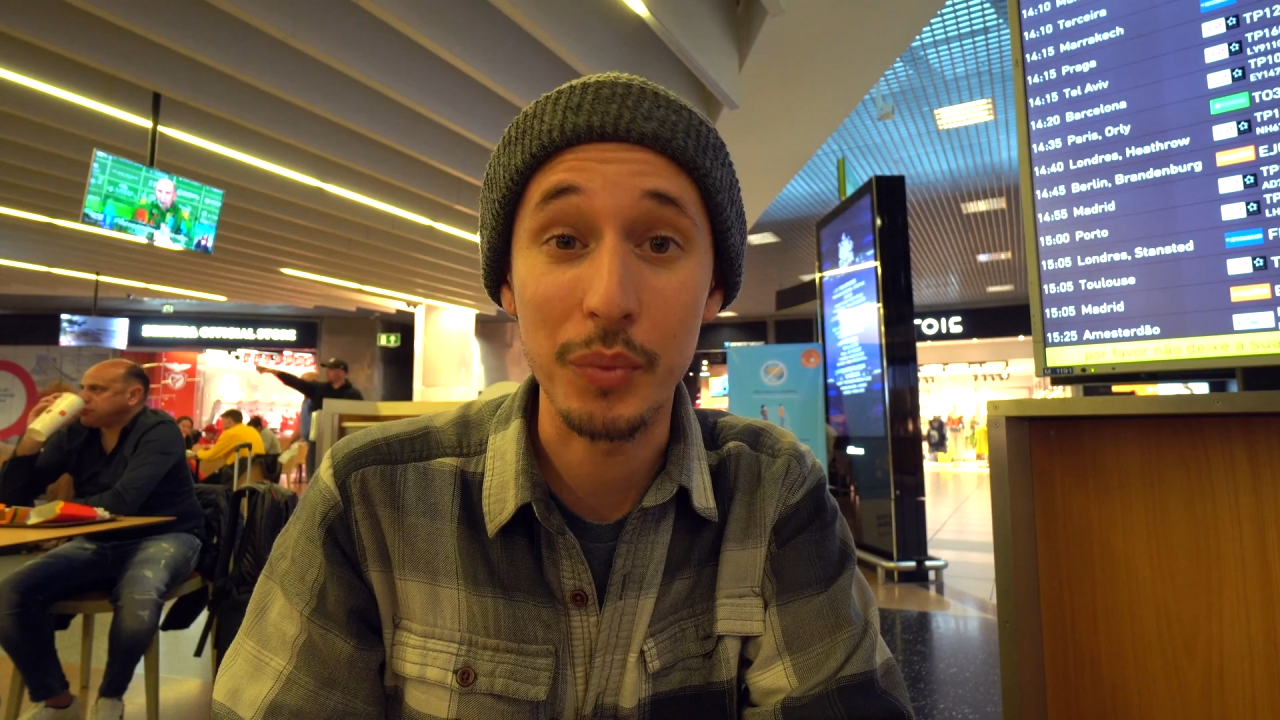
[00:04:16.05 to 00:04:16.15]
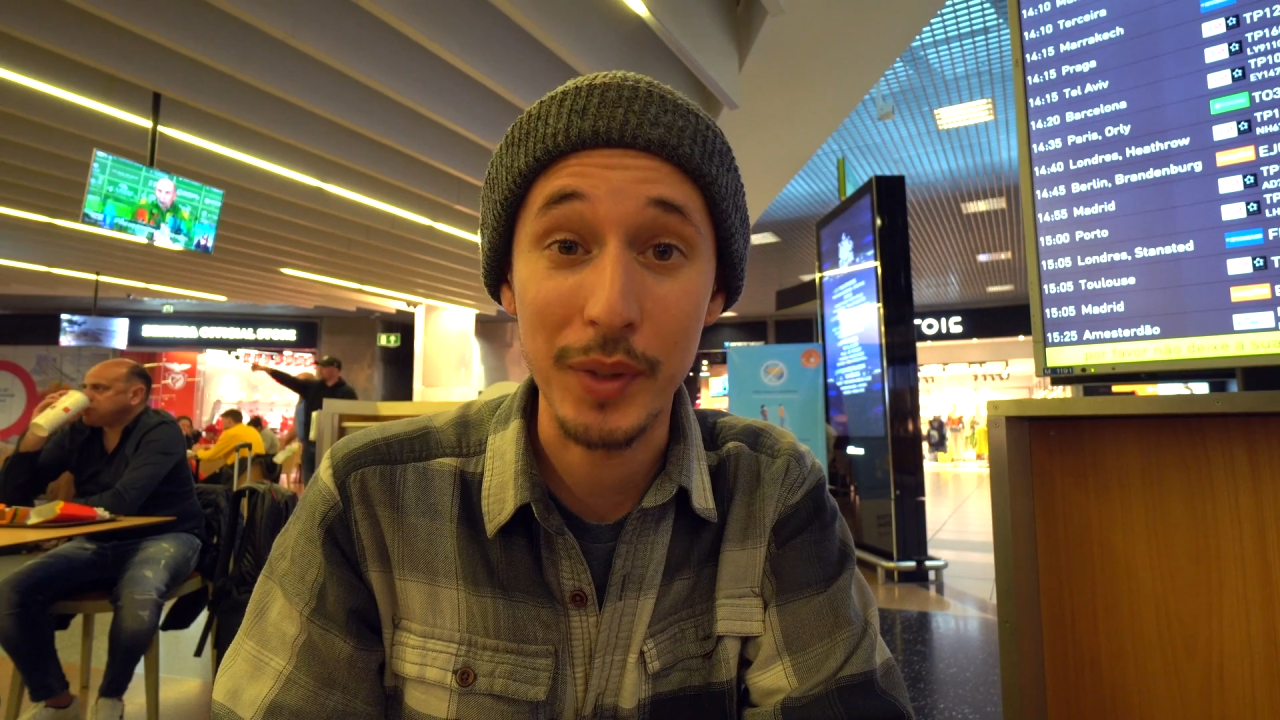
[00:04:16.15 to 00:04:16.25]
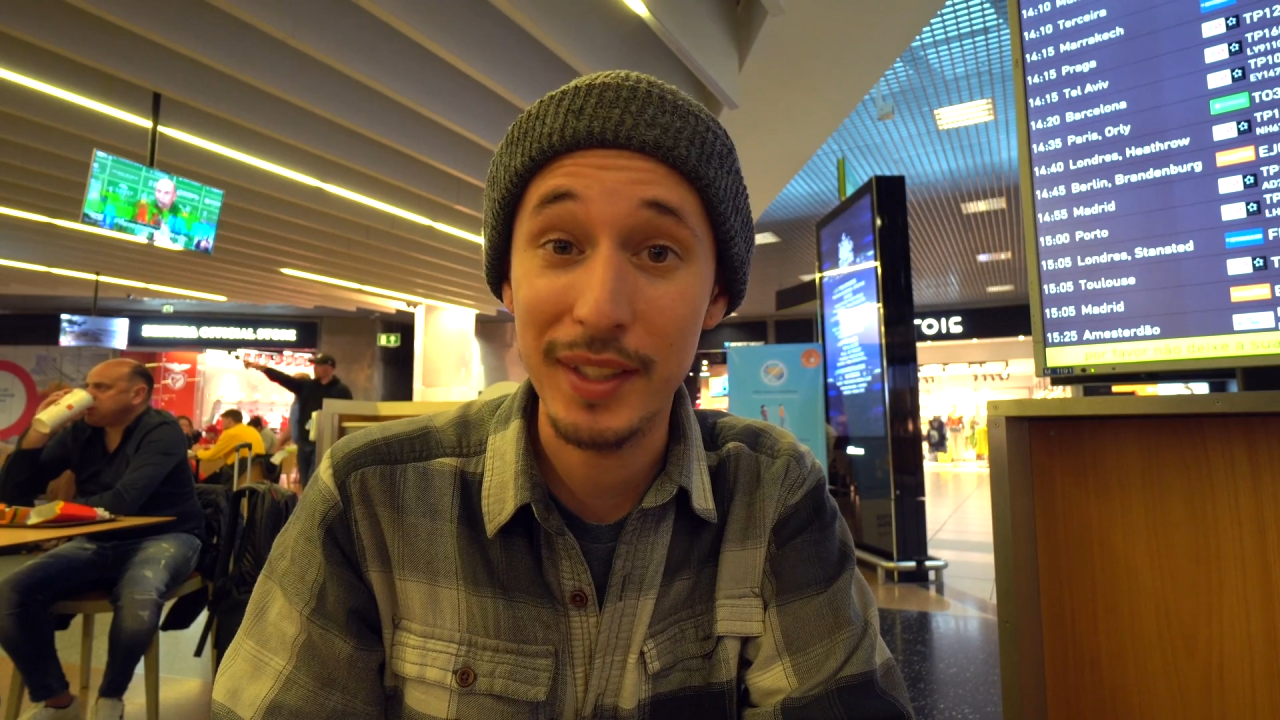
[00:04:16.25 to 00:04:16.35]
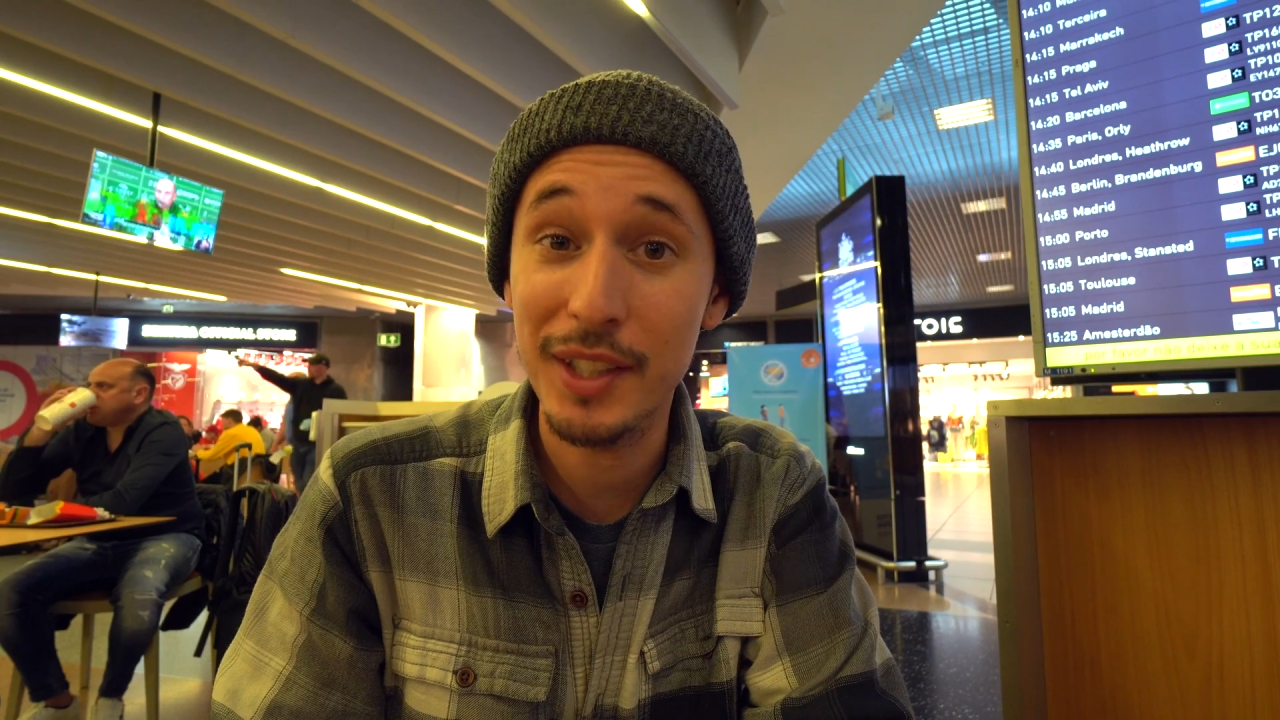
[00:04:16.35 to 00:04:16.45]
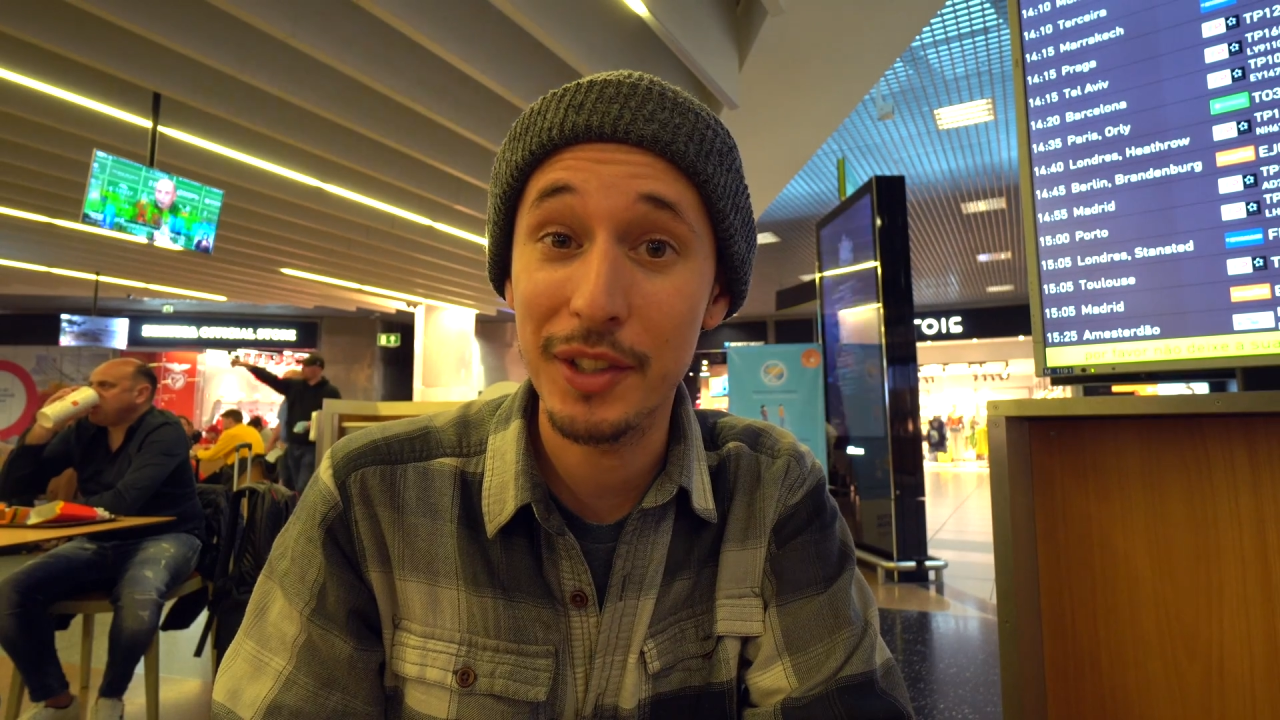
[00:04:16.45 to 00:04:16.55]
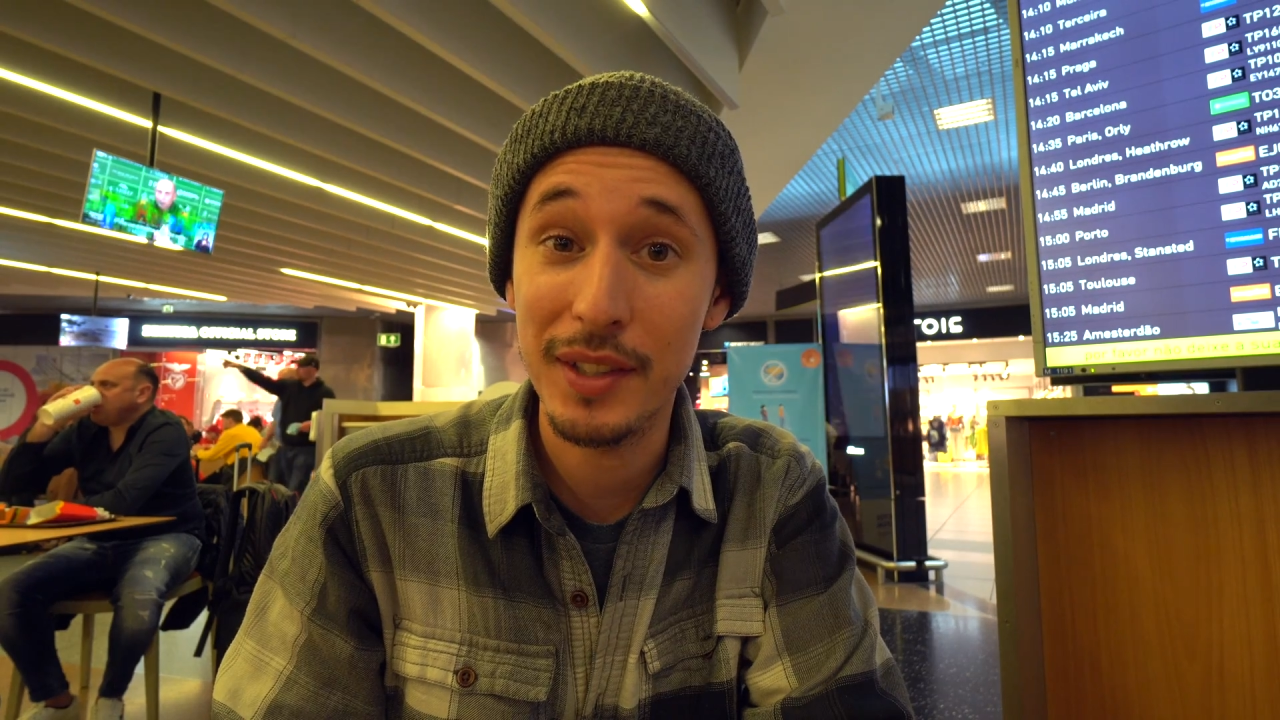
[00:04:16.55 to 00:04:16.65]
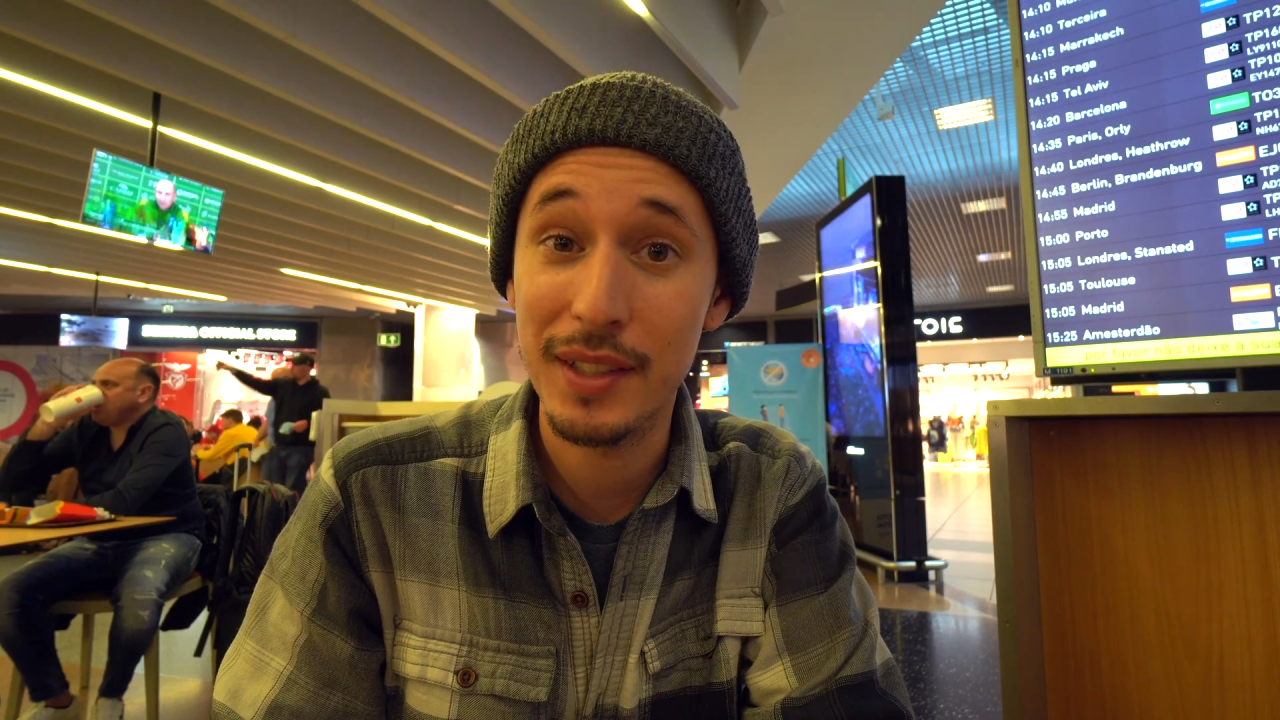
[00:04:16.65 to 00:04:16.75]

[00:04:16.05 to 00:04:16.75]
really good